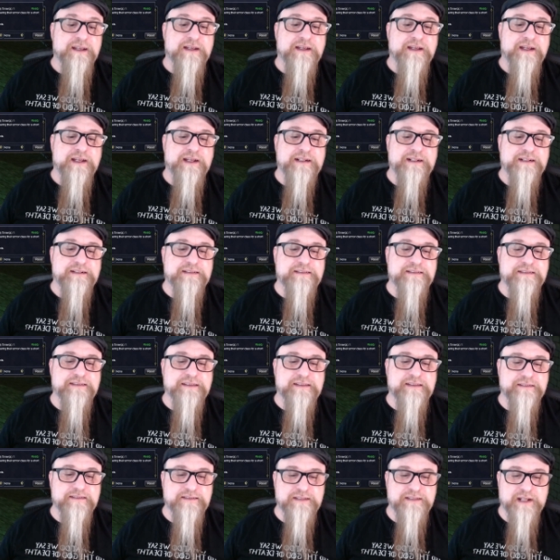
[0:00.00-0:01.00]
and it's
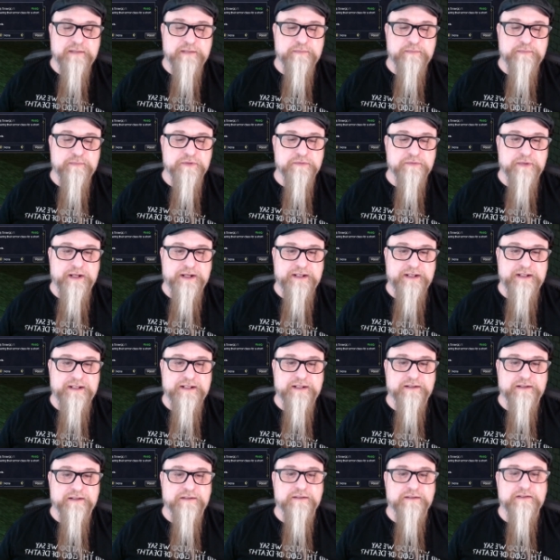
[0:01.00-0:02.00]
this number right
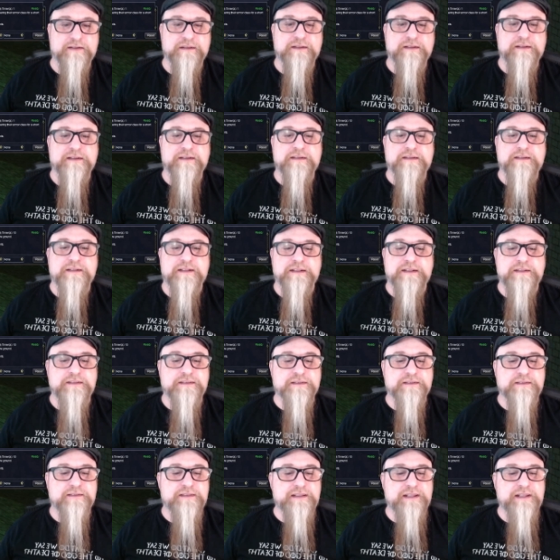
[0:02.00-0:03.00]
here and you'll
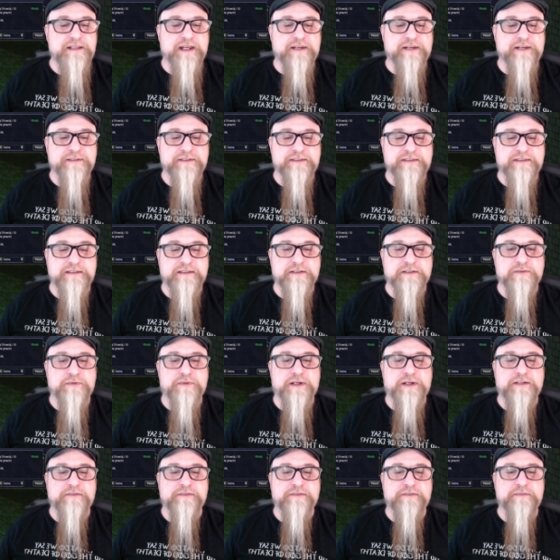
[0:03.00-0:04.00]
see every single
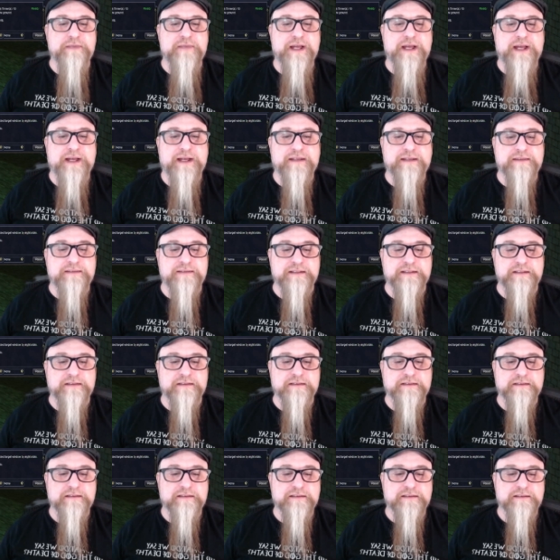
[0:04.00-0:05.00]
one of them has it
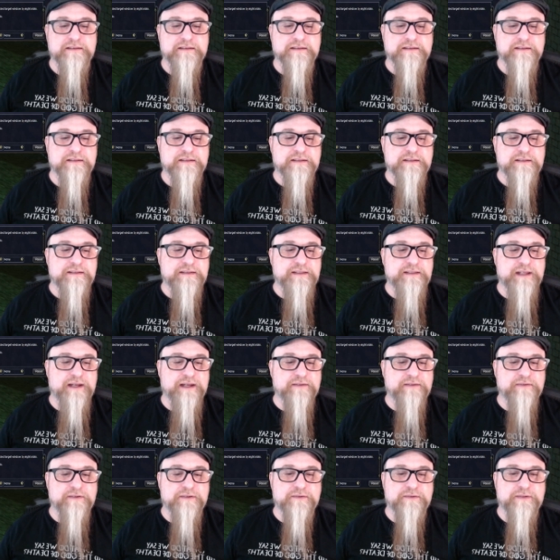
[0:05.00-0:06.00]
they
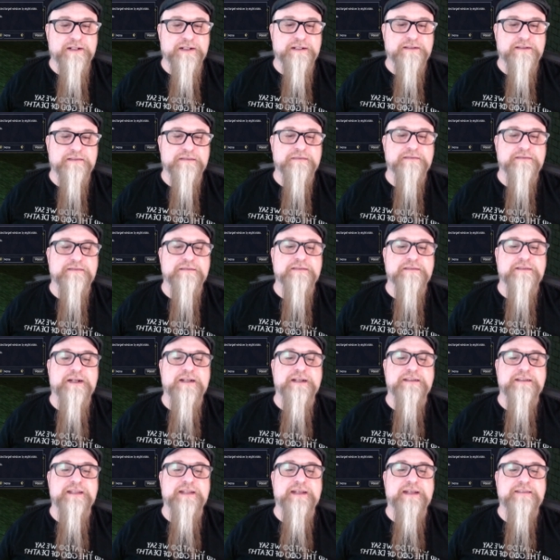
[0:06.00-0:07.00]
have well
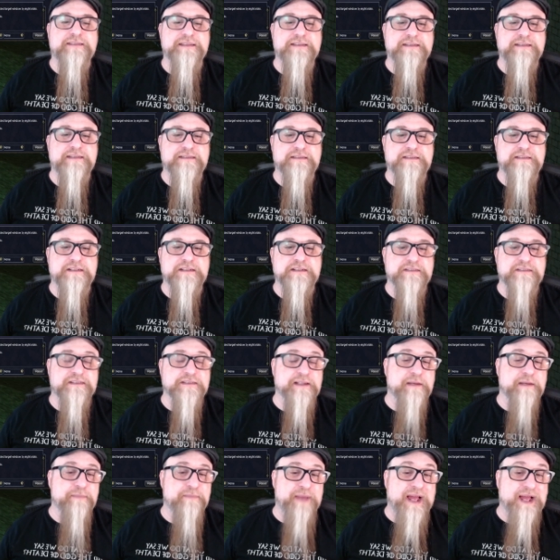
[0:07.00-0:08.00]
unless it's just
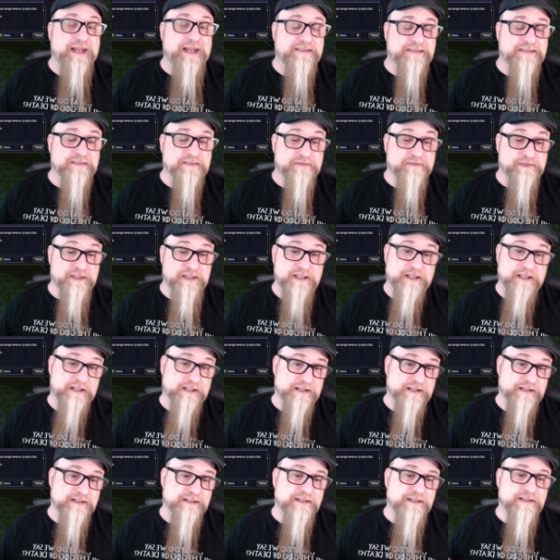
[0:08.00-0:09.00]
a passive
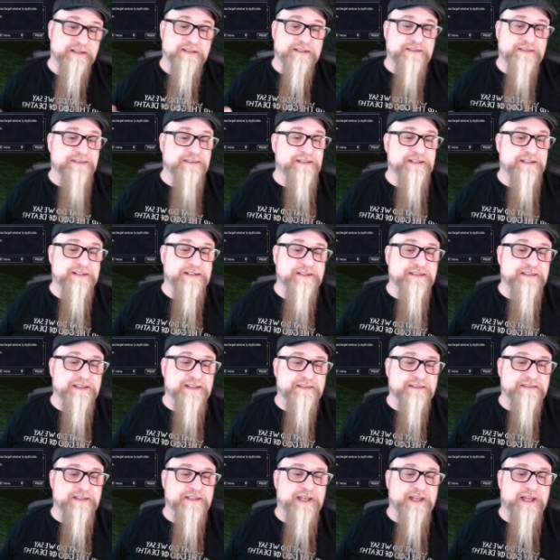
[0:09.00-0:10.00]
thing then it
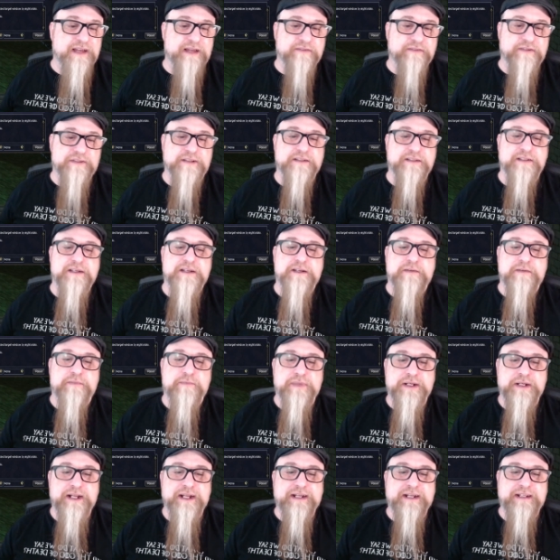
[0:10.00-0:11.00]
doesn't have it
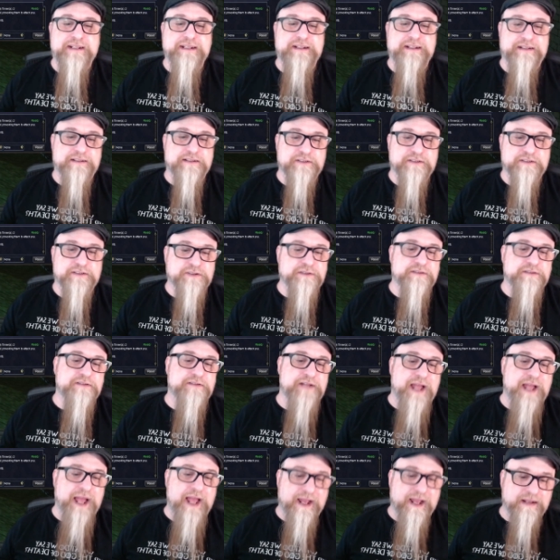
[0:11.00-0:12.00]
but any
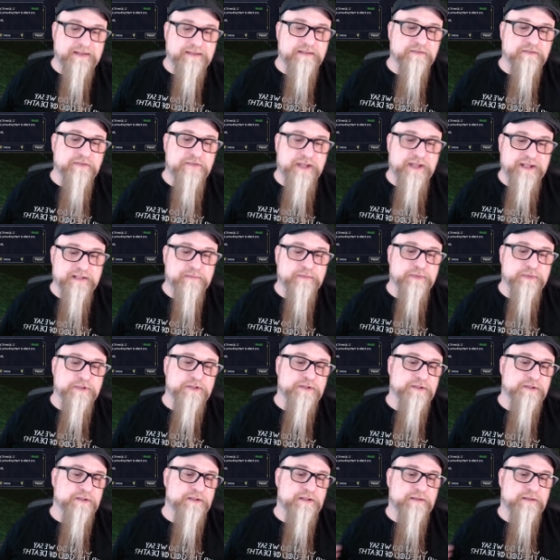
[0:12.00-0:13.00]

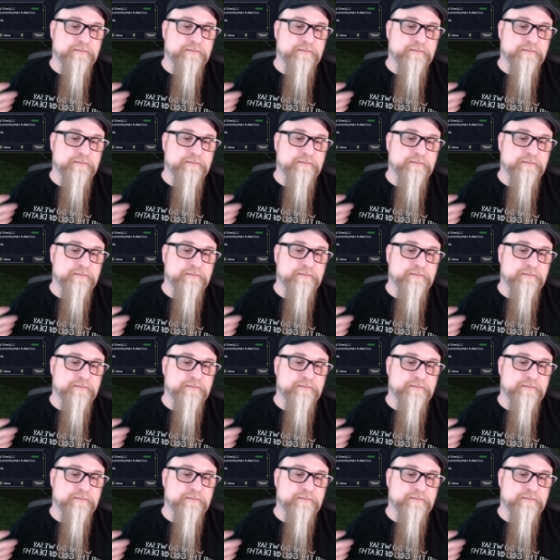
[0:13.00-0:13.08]
activatable